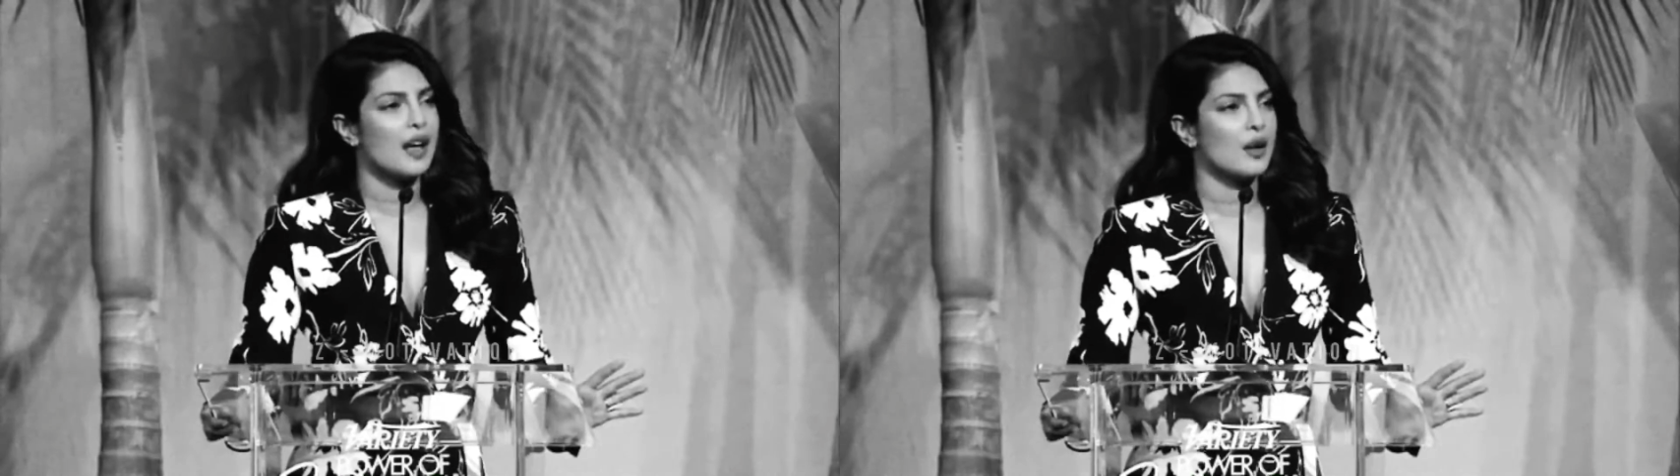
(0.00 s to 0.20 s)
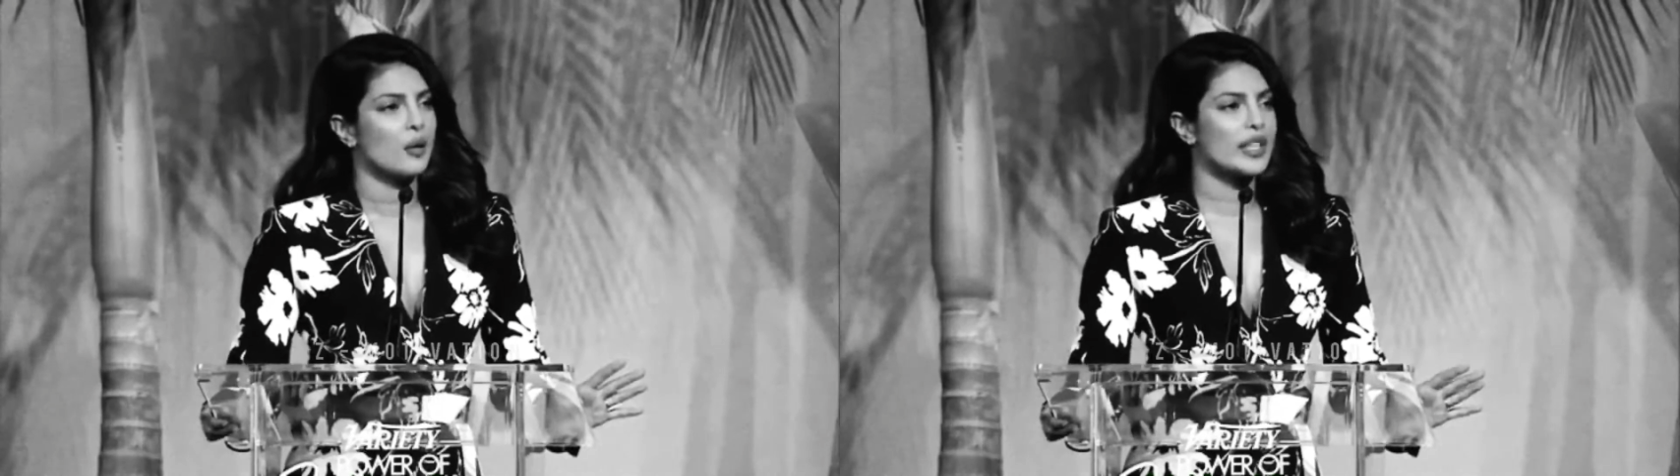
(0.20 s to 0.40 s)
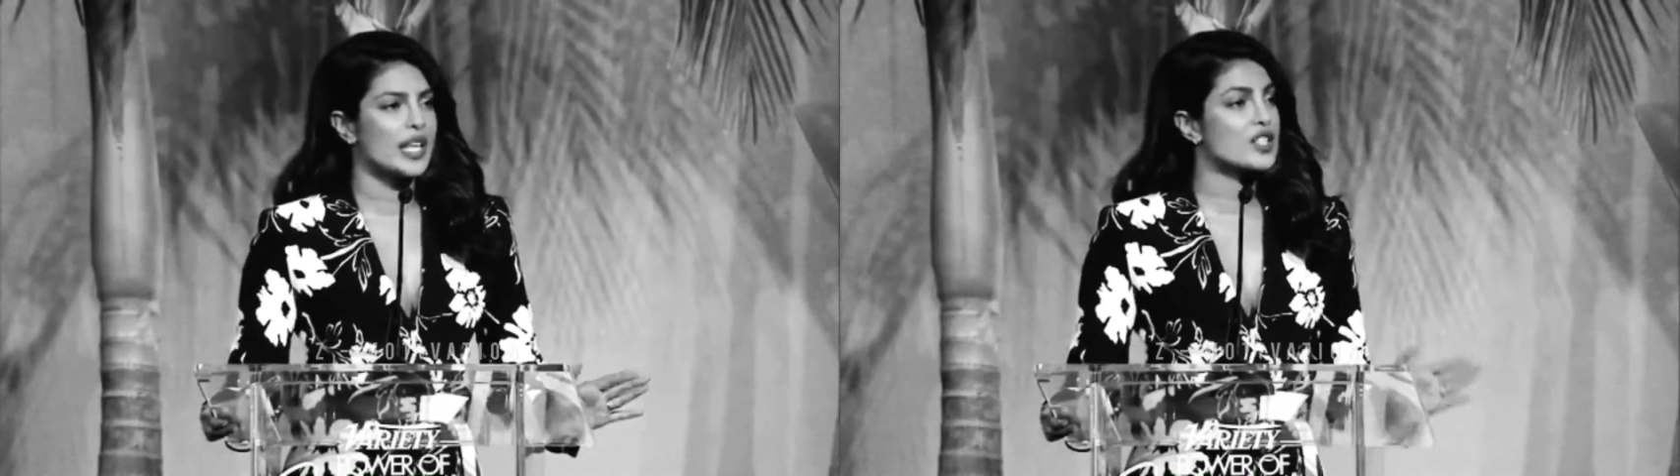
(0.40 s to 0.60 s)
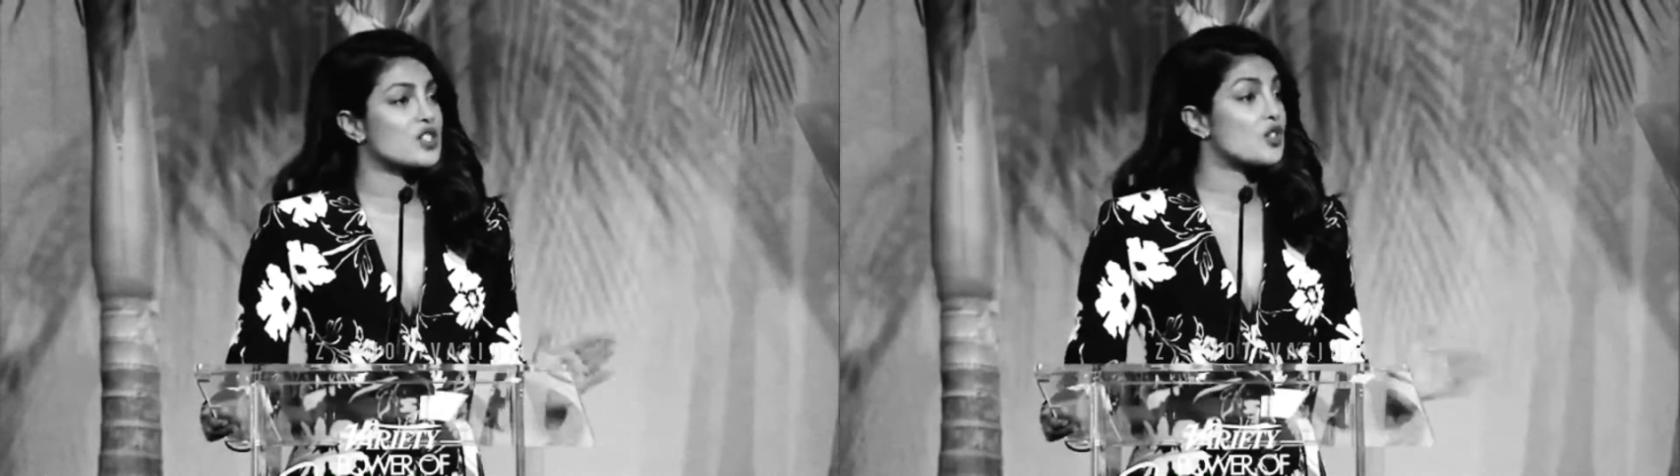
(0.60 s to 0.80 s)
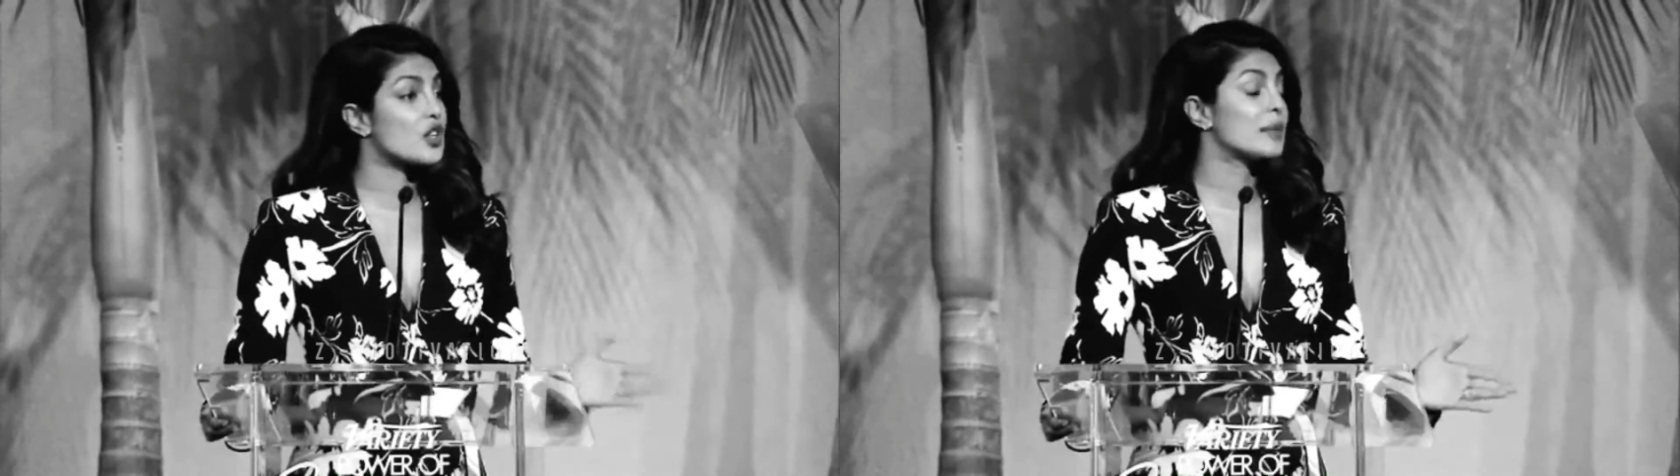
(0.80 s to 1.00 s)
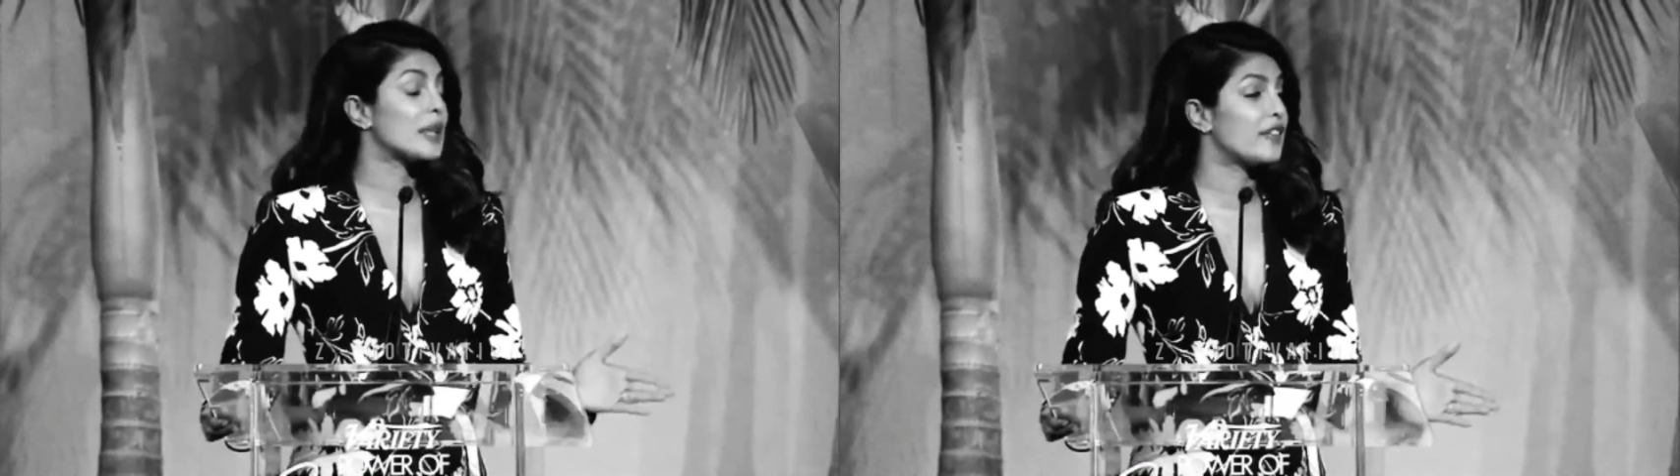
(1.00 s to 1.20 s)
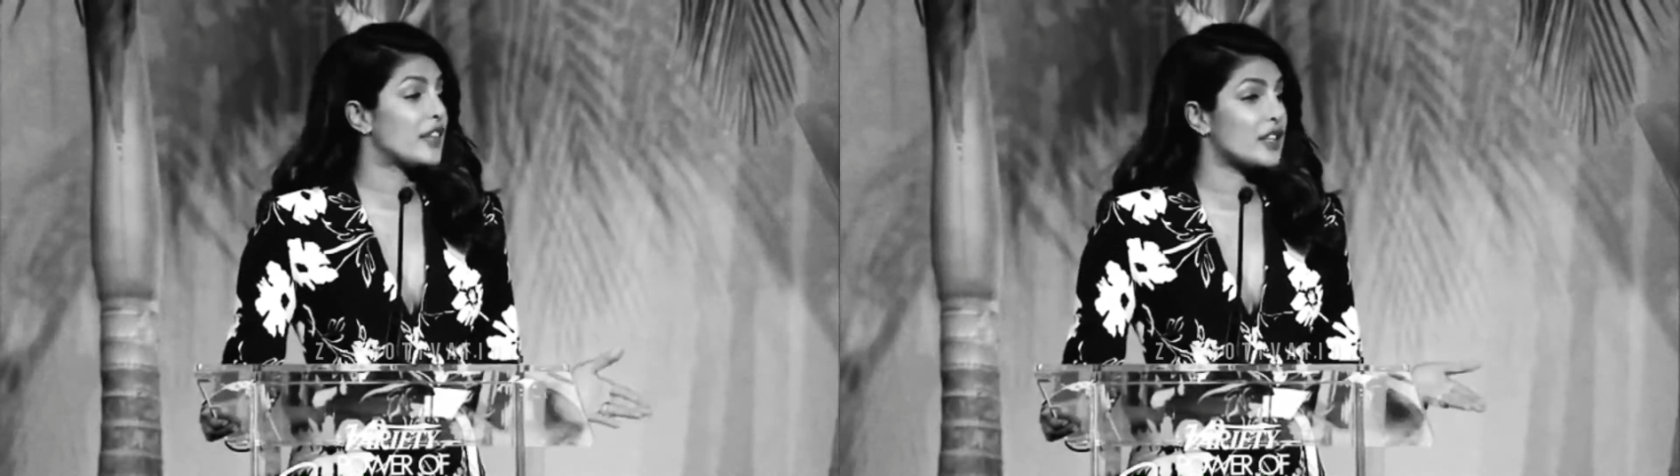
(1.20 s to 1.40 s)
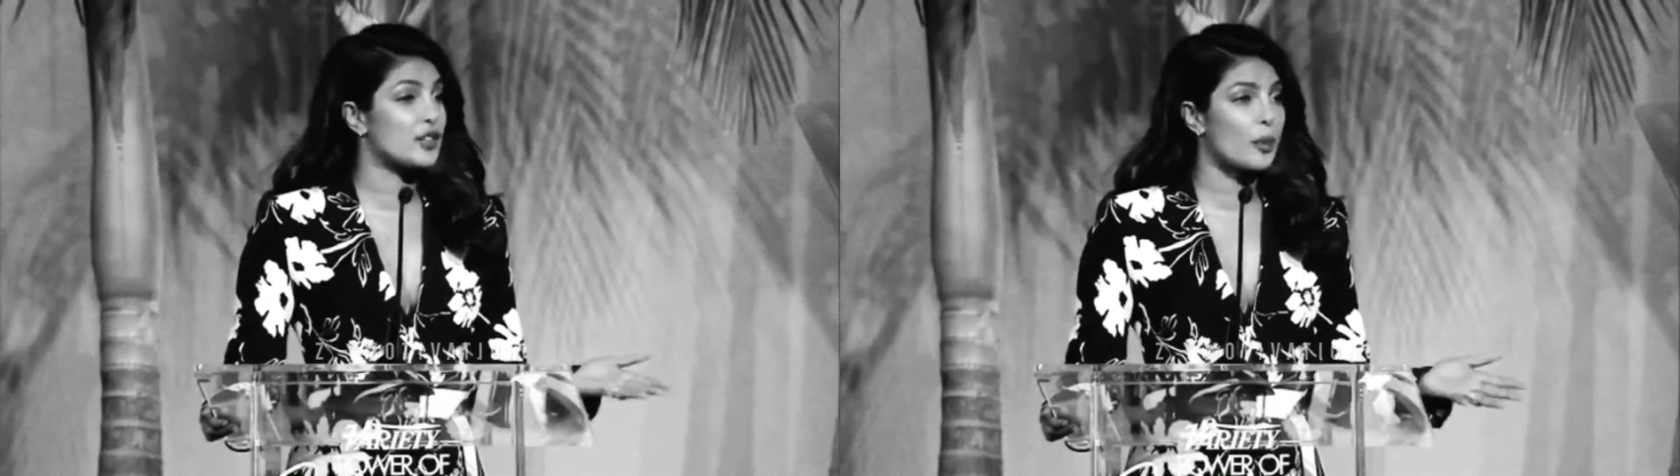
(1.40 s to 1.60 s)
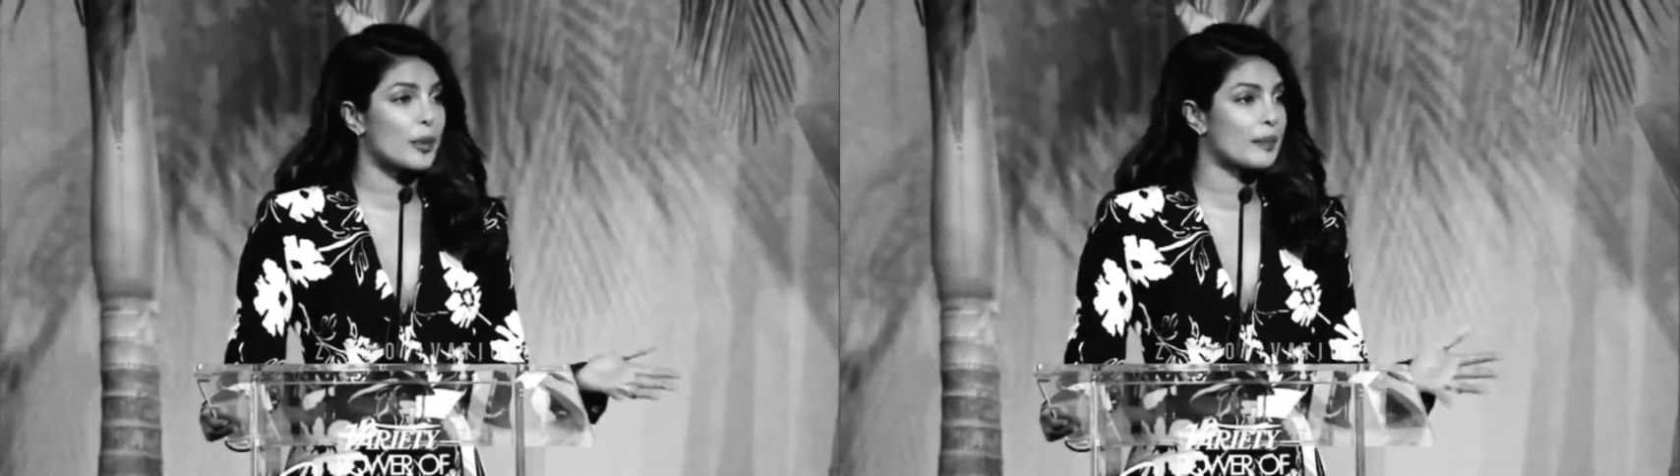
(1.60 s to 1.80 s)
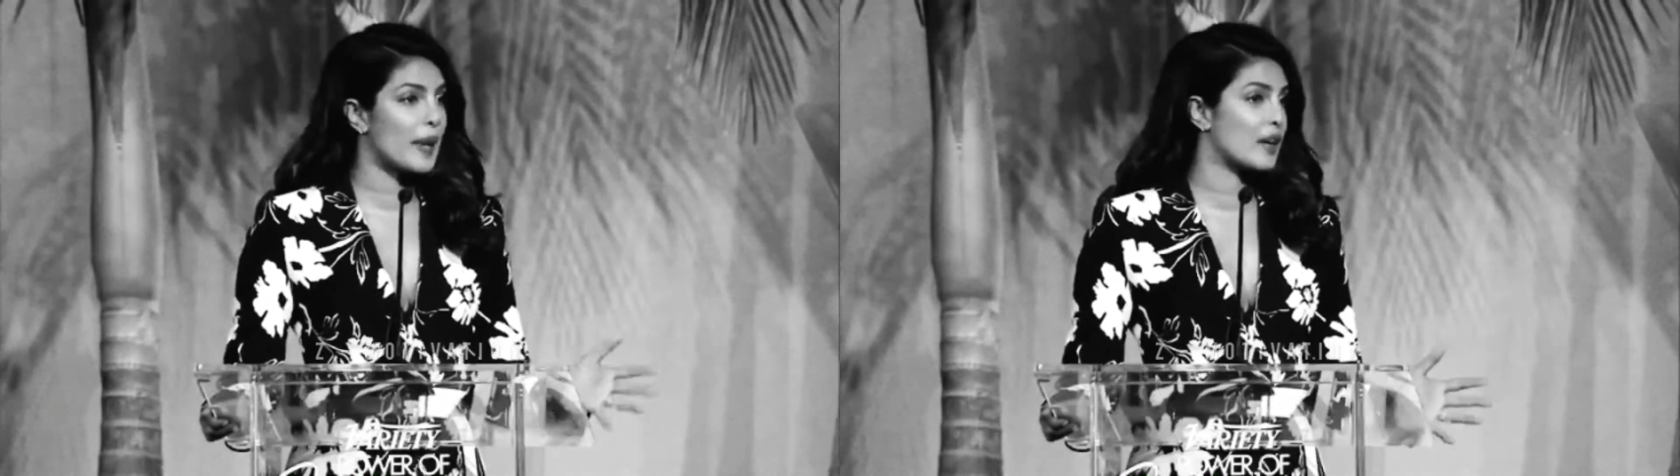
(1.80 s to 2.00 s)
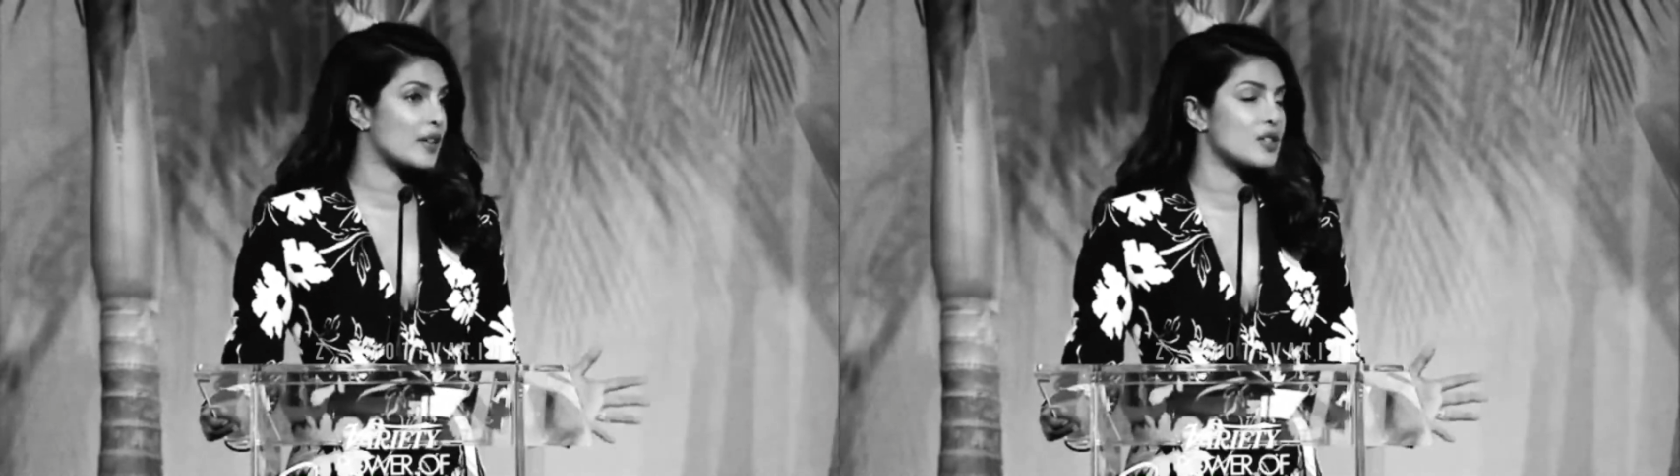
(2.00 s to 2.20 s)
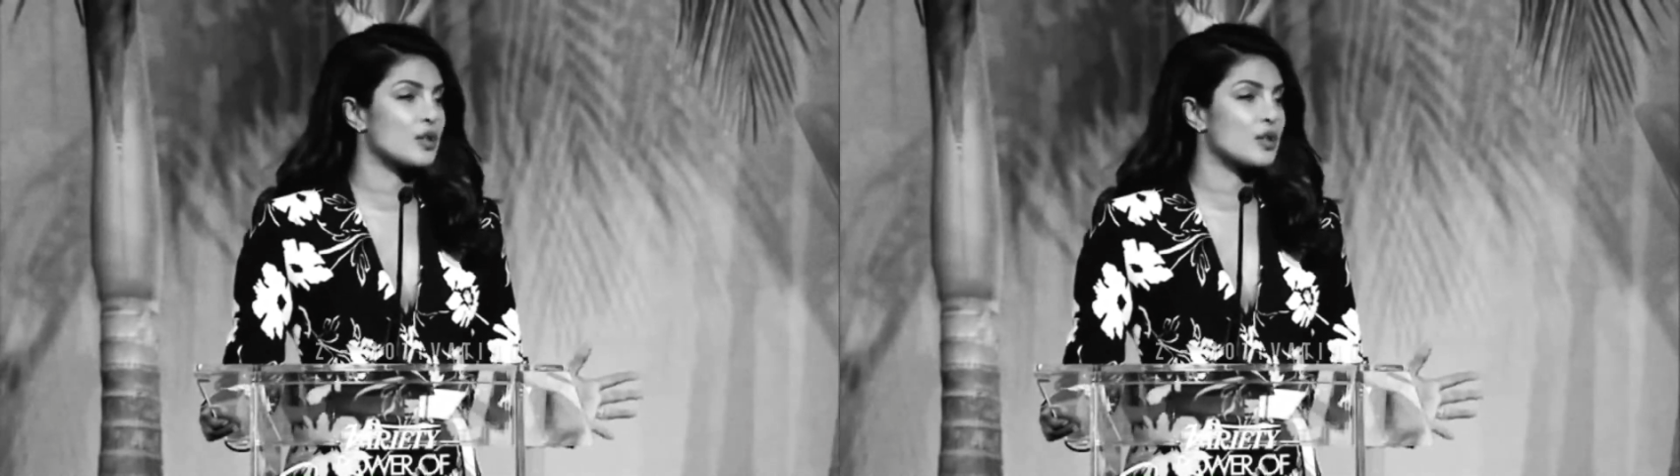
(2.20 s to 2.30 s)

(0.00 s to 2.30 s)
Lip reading: with extremely philanthropic parents who